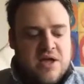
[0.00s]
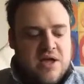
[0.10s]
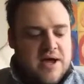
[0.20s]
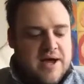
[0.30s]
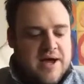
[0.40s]

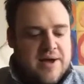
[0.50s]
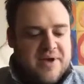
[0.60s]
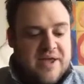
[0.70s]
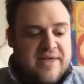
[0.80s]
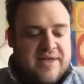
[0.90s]

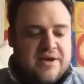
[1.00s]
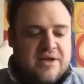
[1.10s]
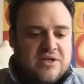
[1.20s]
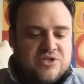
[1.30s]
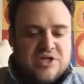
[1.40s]
And then,
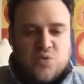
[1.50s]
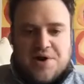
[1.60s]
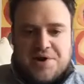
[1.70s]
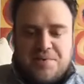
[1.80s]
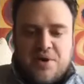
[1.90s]
so that's
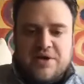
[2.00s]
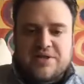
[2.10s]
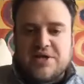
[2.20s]
one component.